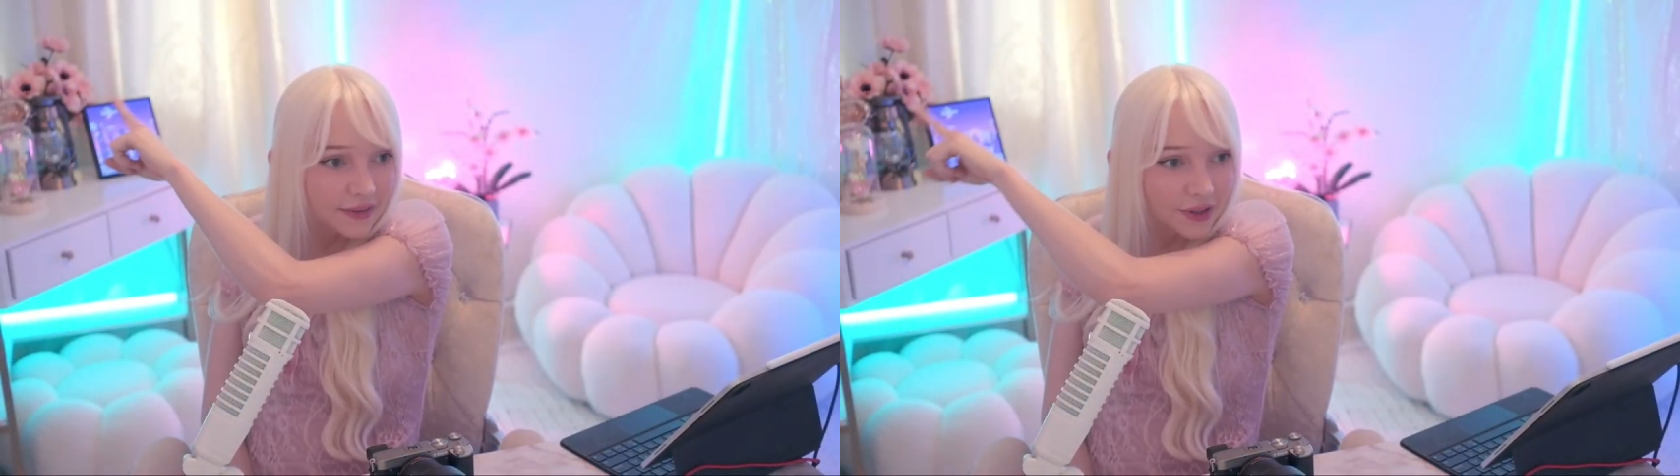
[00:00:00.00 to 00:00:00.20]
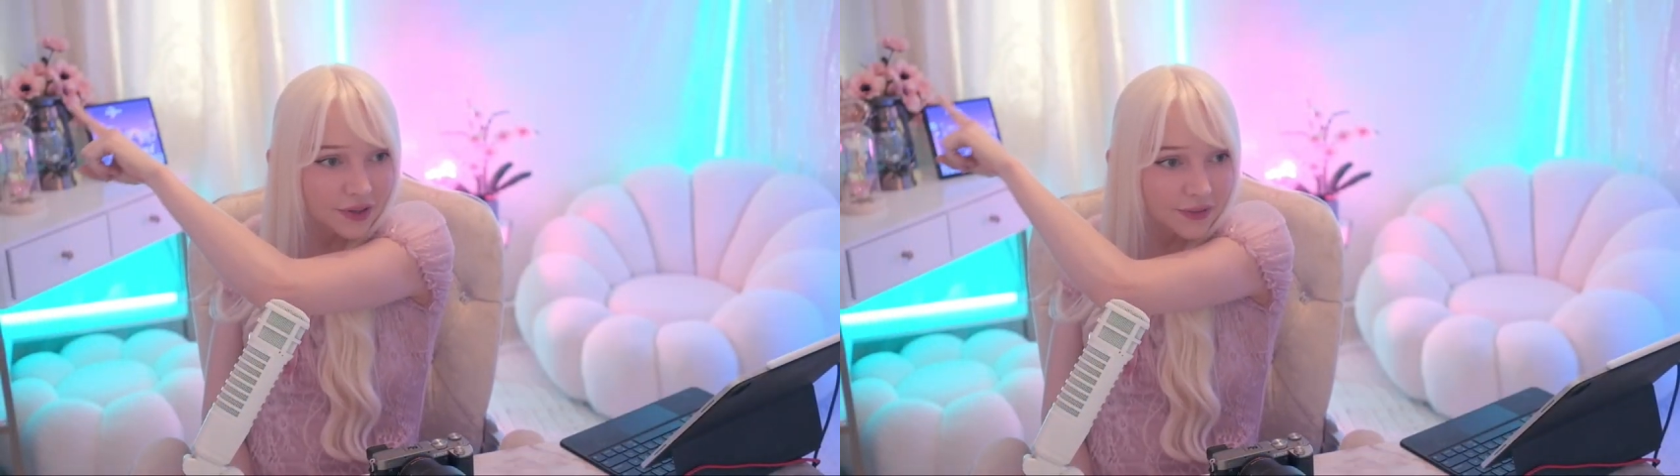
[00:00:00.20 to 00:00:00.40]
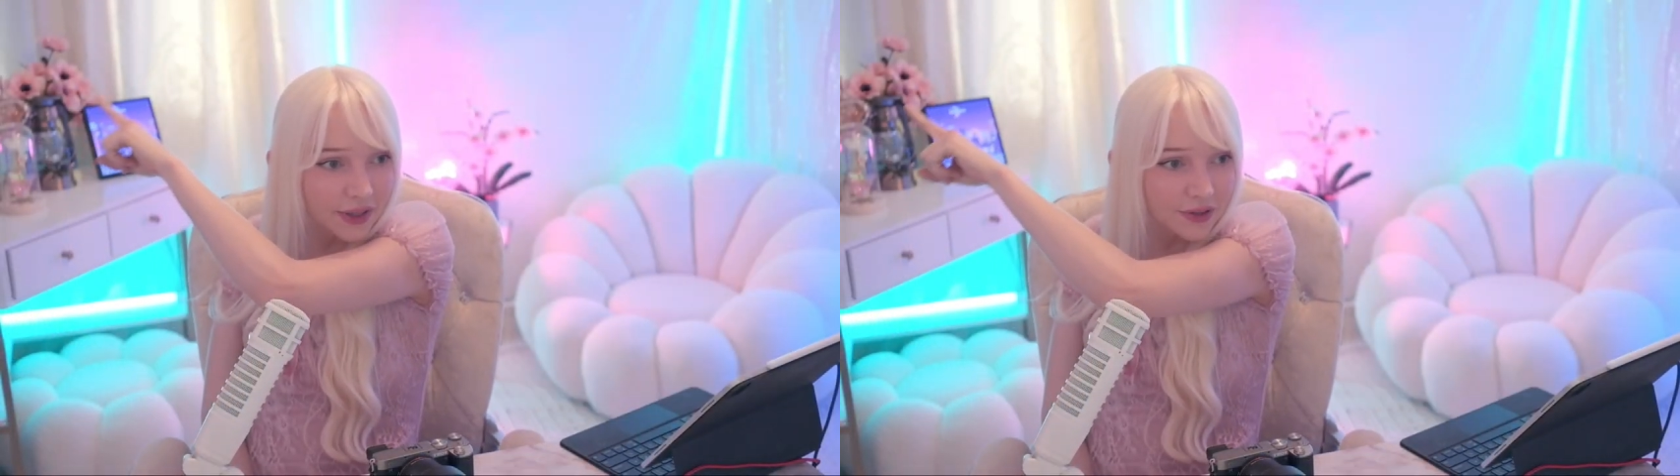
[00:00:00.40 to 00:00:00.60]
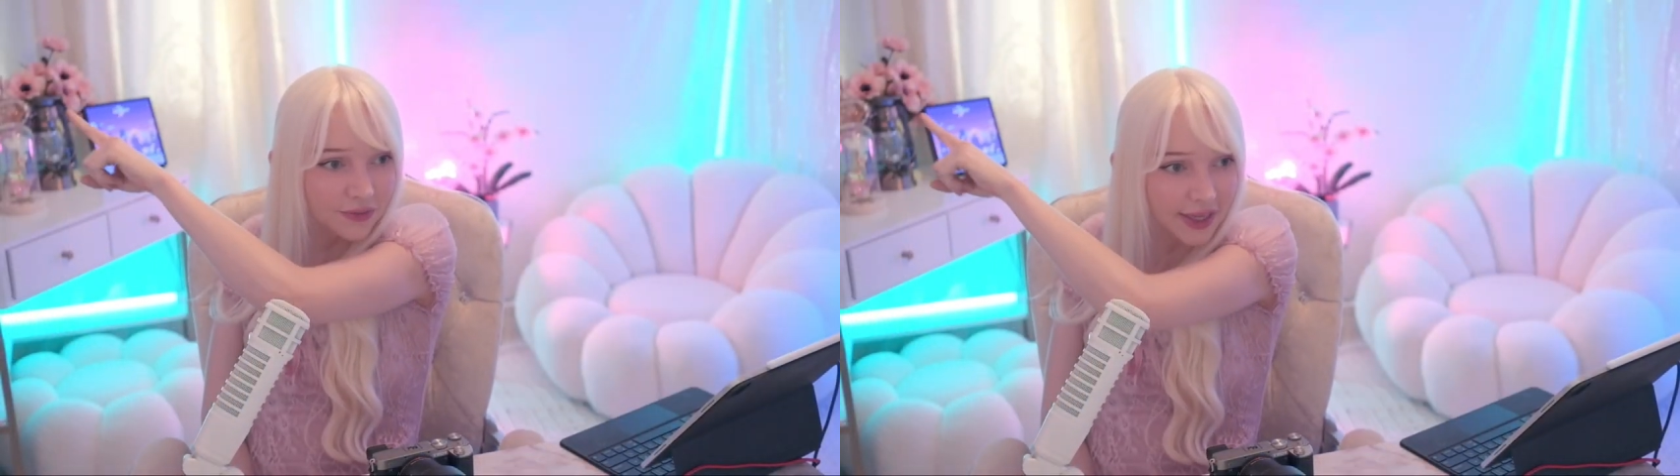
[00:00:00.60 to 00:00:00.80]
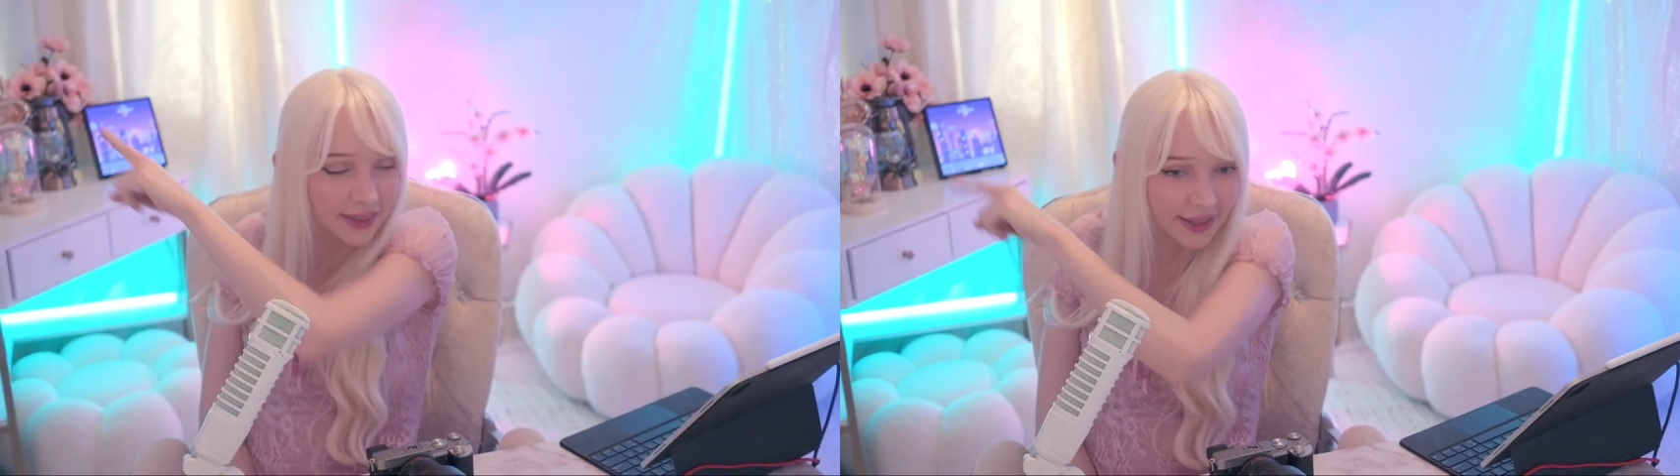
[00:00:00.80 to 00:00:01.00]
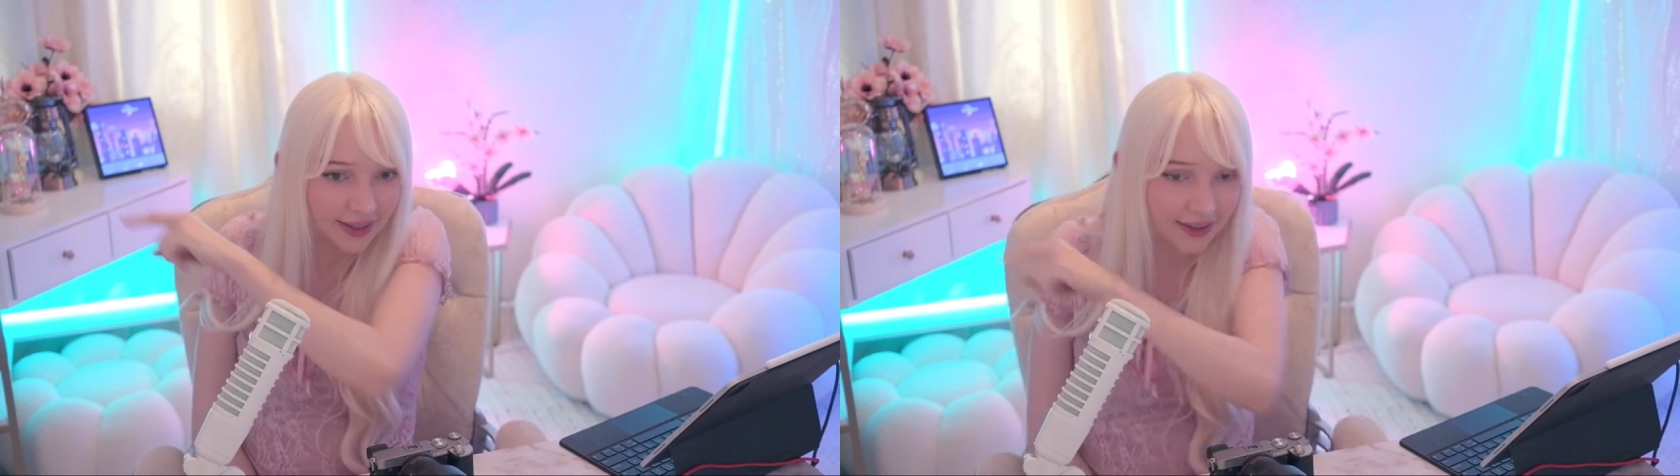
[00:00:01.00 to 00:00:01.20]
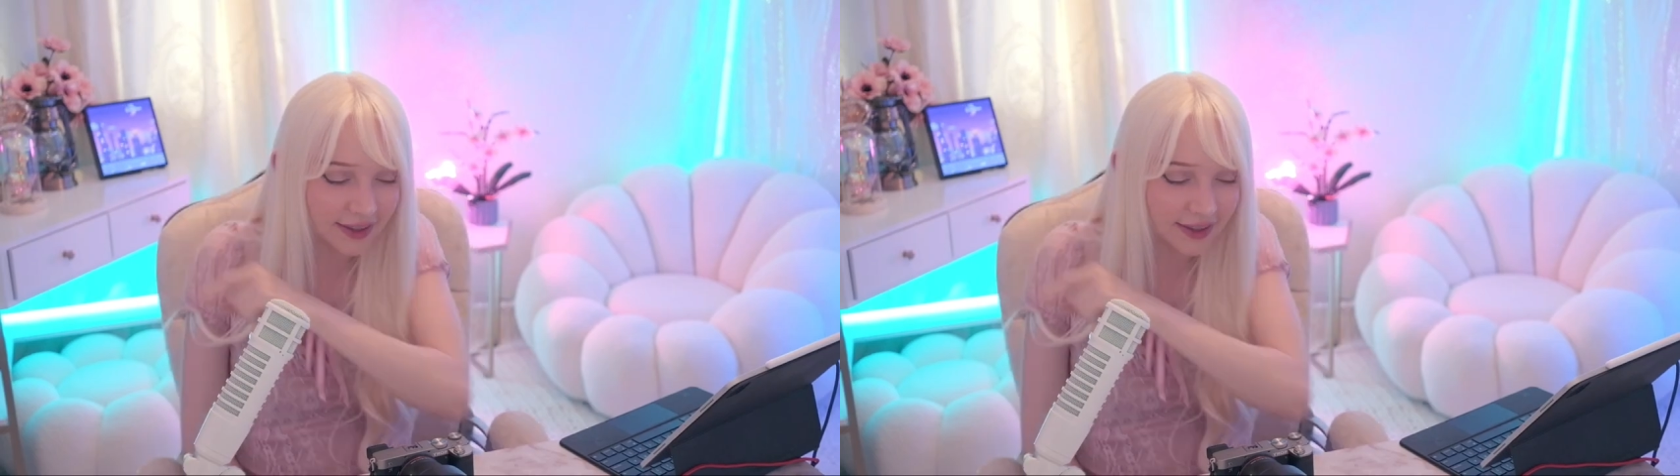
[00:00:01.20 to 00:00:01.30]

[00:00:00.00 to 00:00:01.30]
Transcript: Those flowers right there.